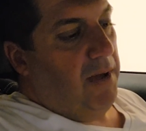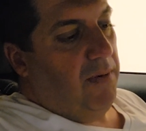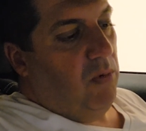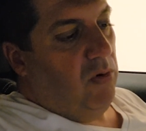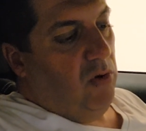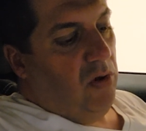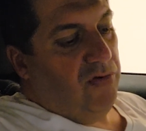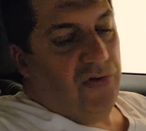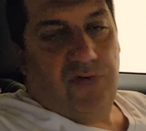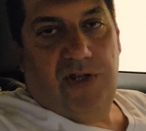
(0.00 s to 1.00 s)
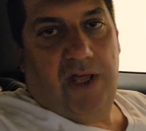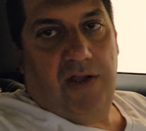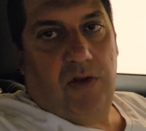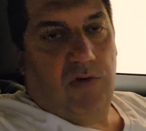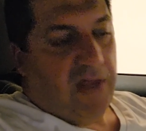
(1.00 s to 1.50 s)
I will also tell
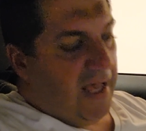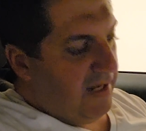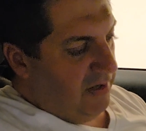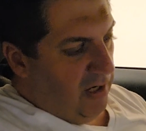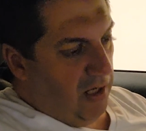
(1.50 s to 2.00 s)
you that